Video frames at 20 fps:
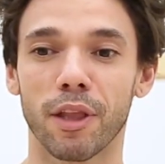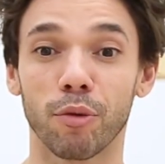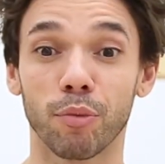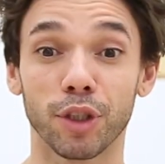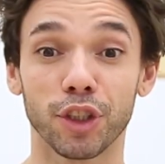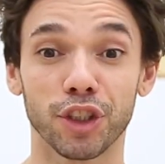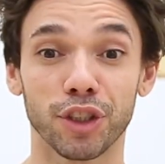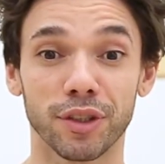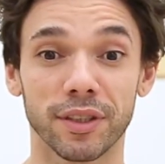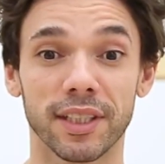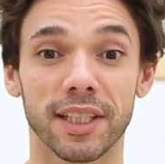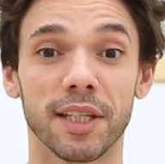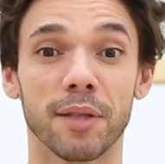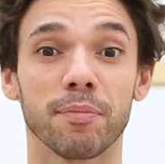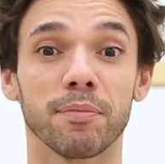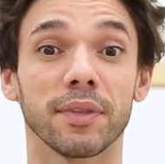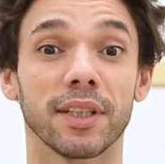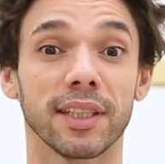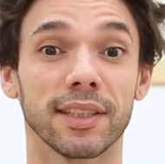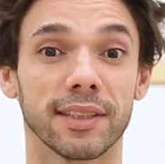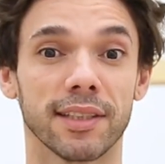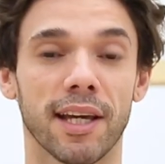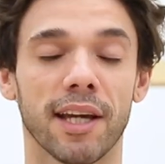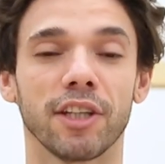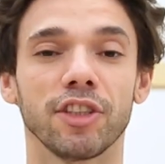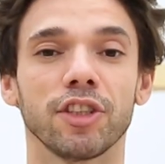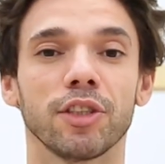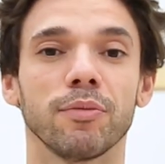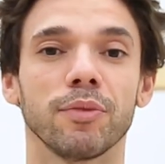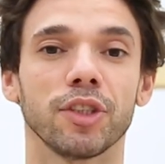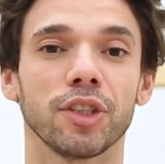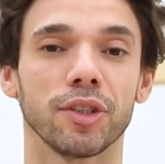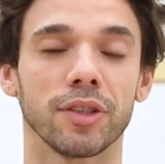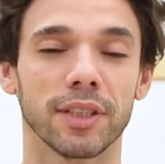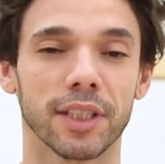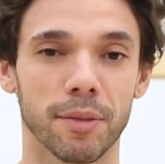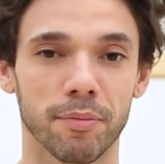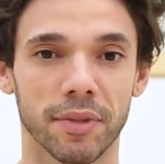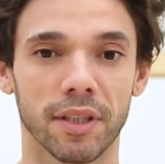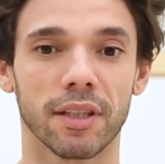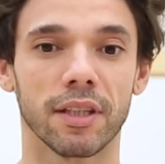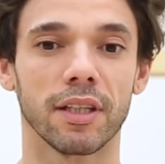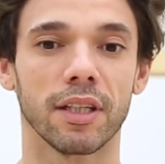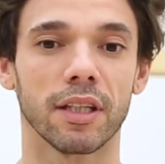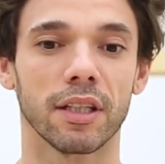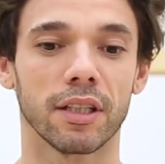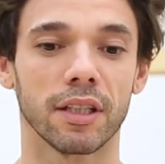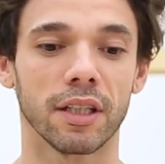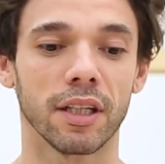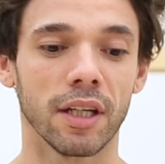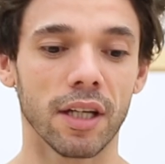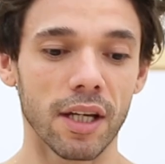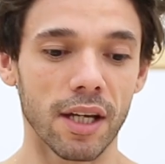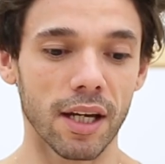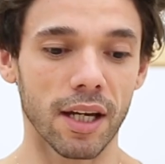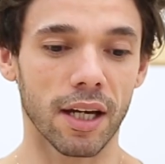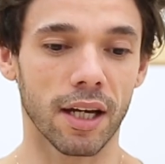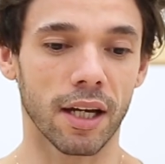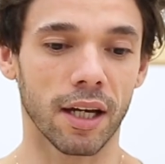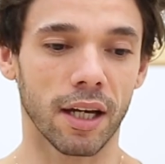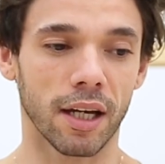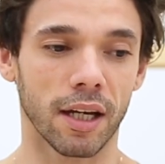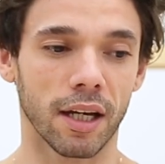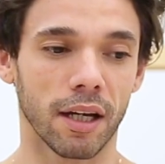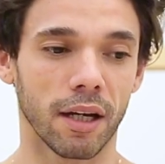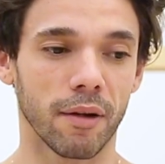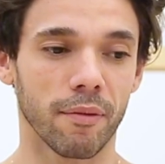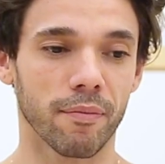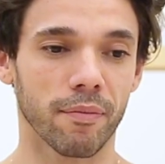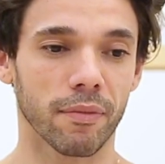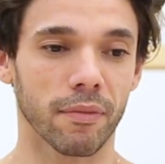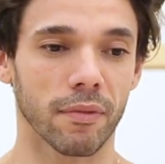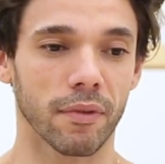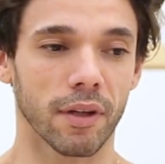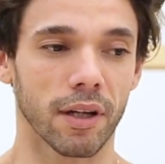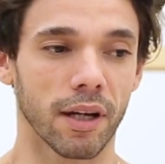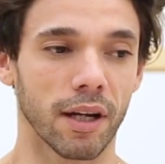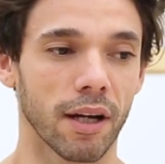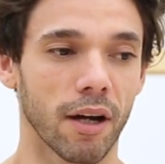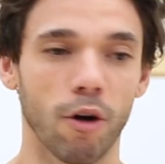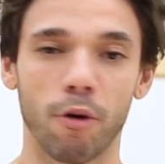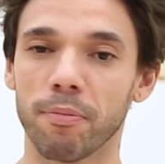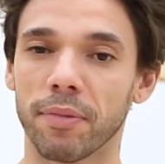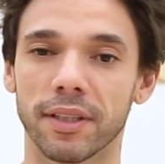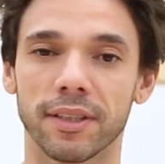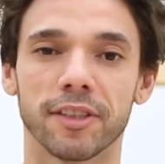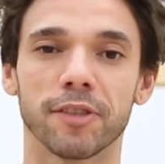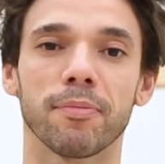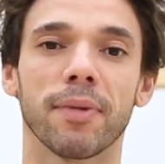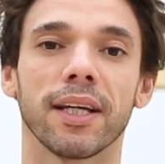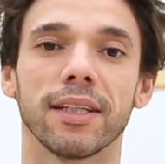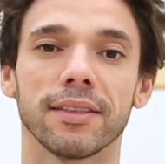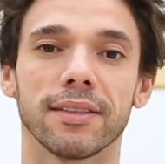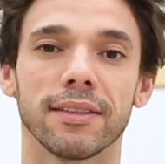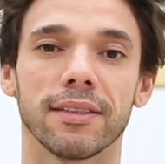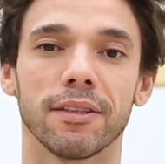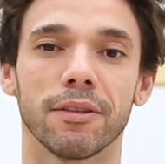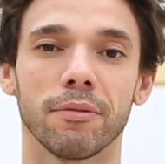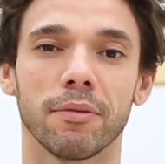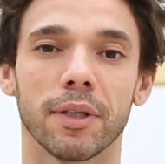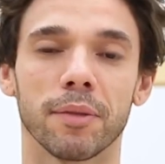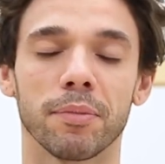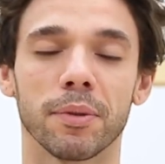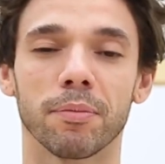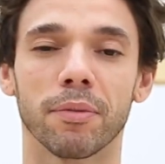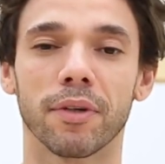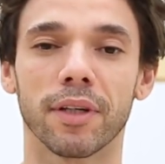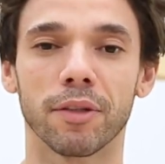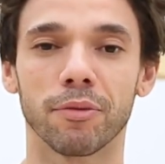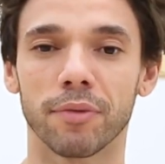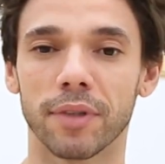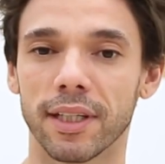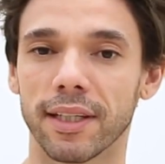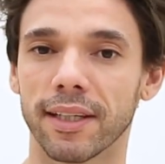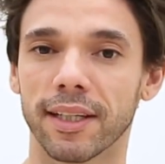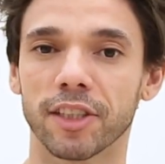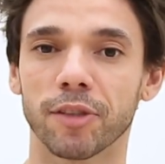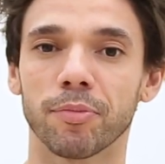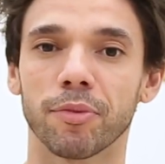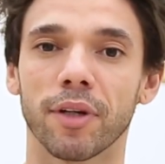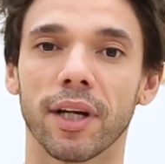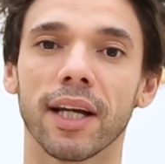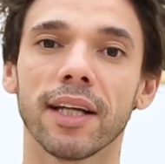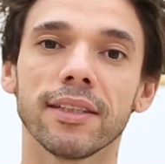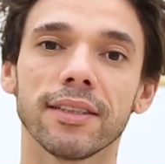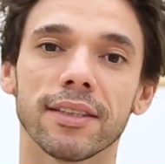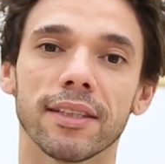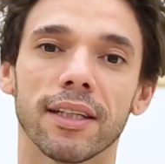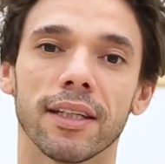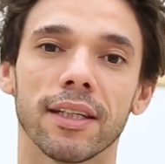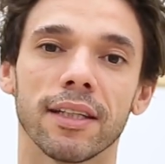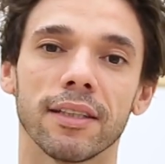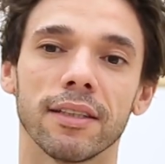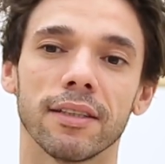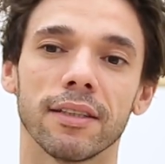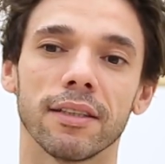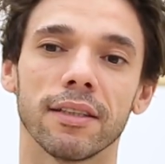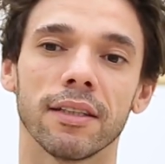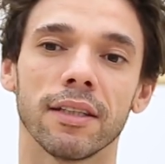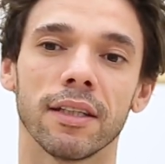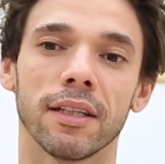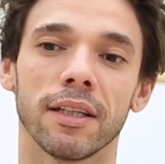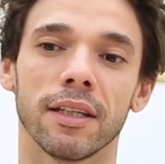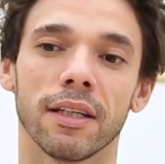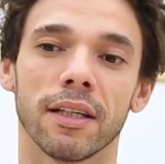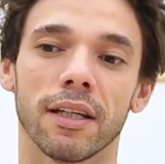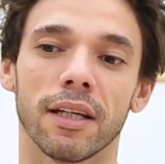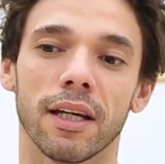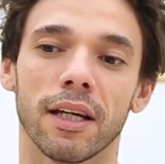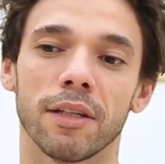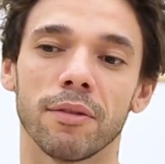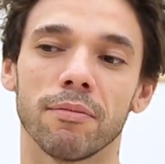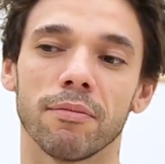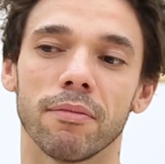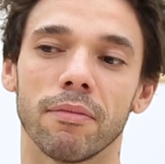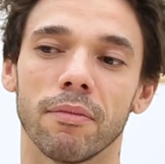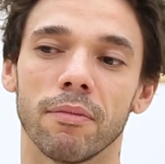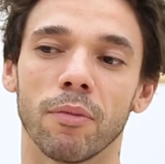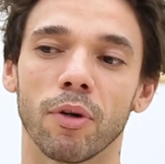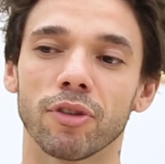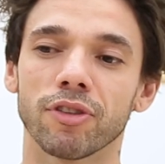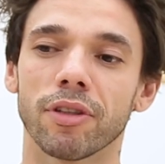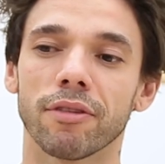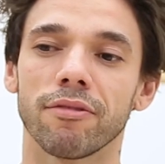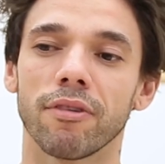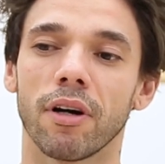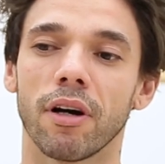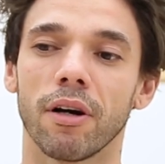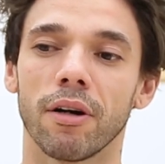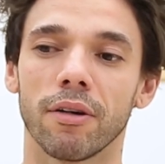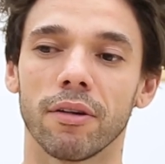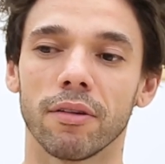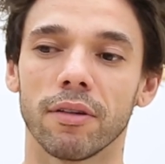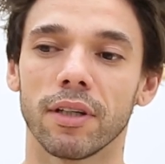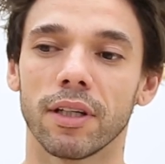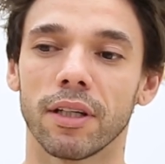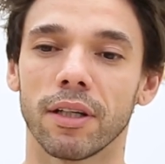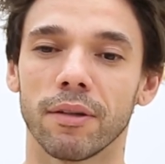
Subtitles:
we should keep the stage and we should keep the theater an open space where people can really express, and most of all